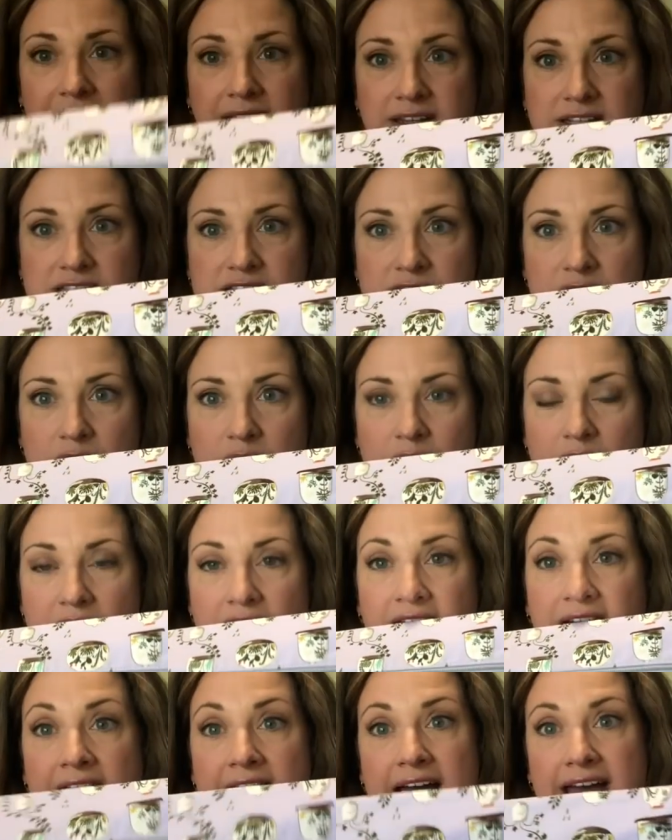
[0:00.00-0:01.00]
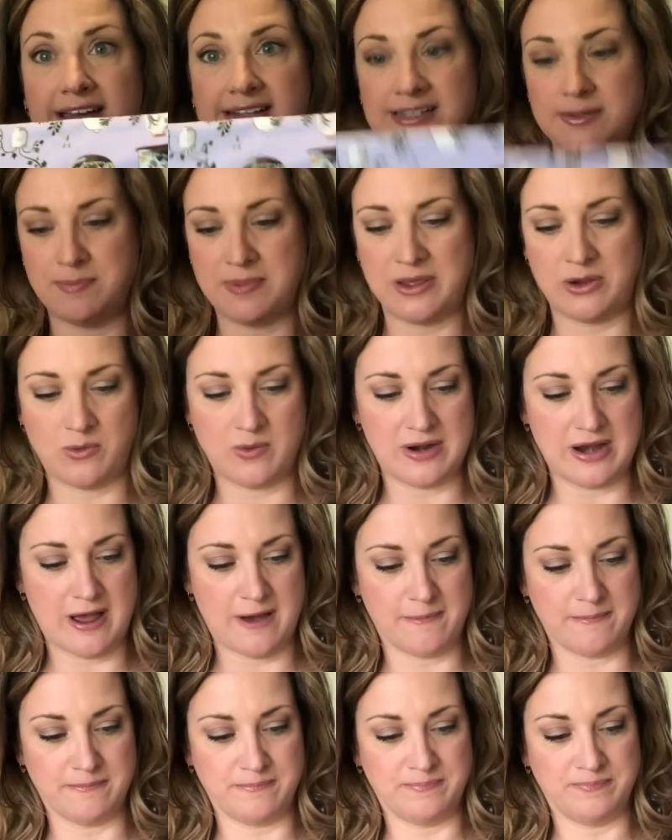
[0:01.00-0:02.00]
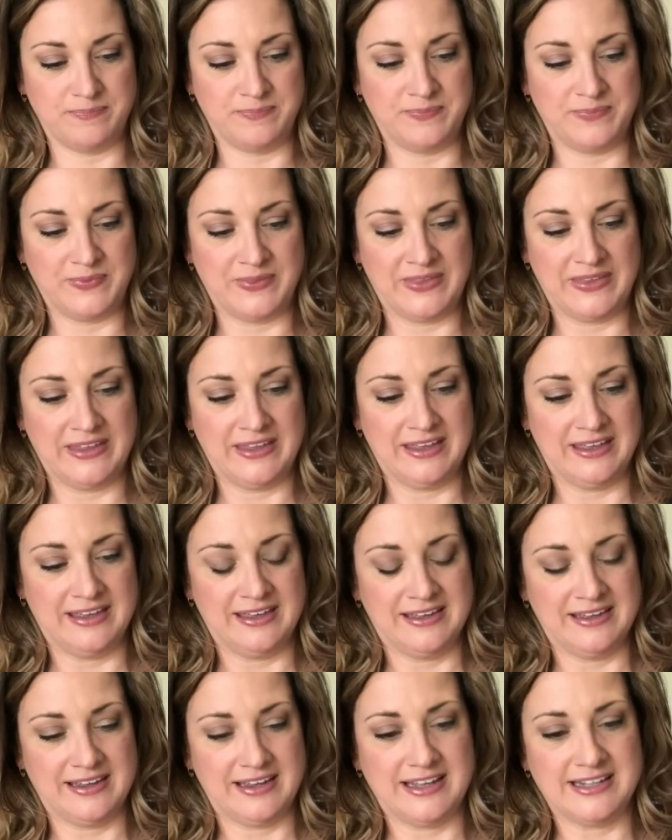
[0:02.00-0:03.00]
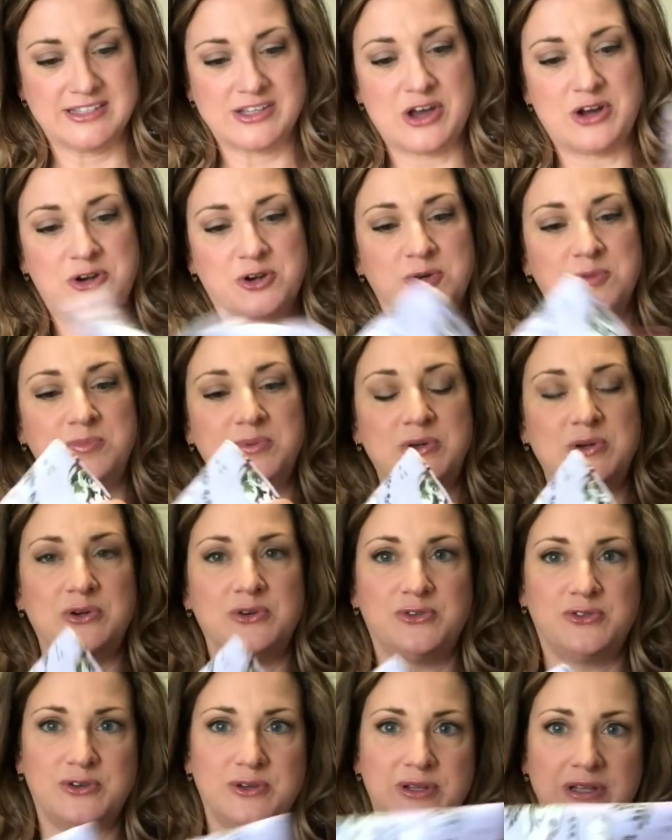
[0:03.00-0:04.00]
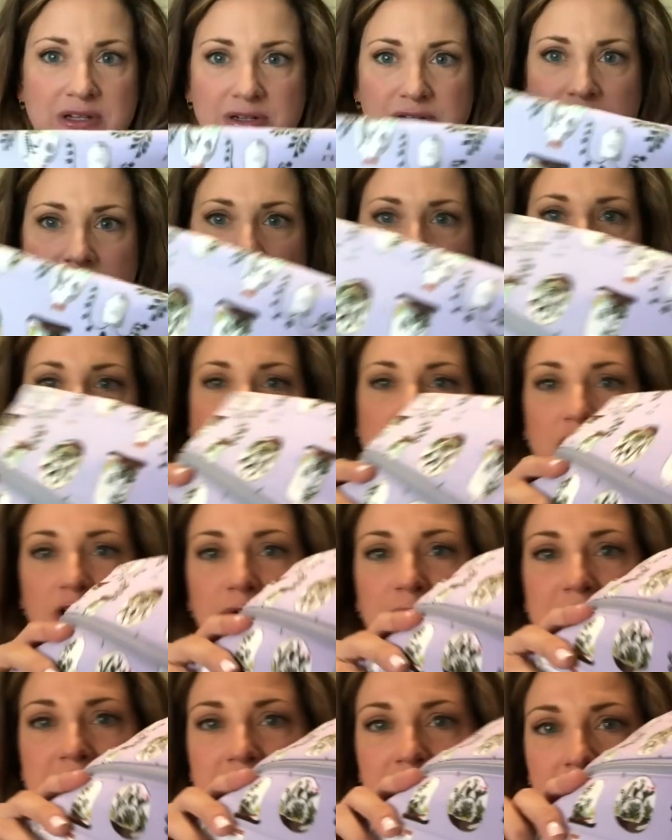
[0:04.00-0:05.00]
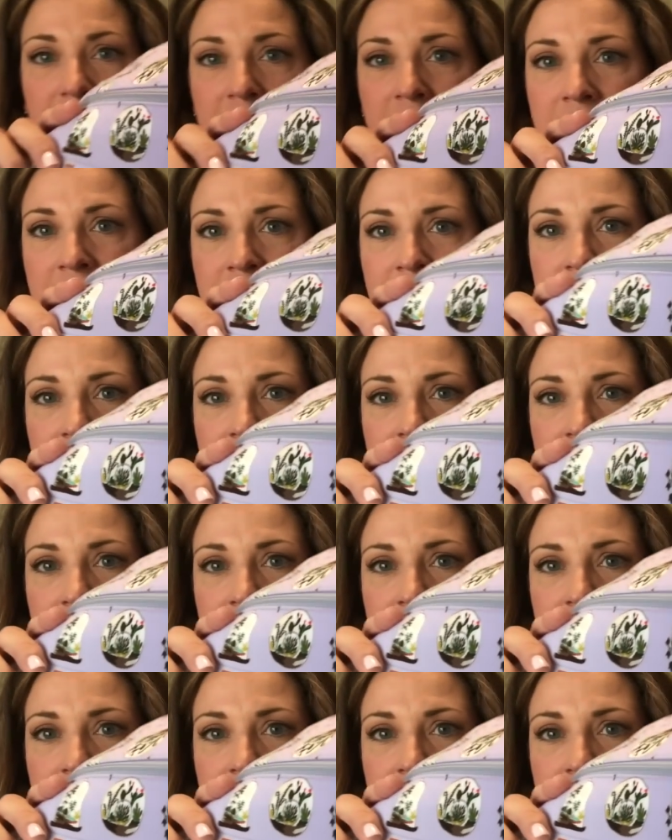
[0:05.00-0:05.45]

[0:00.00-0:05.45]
And so I had to pick one up. It's got her beautiful little charm here,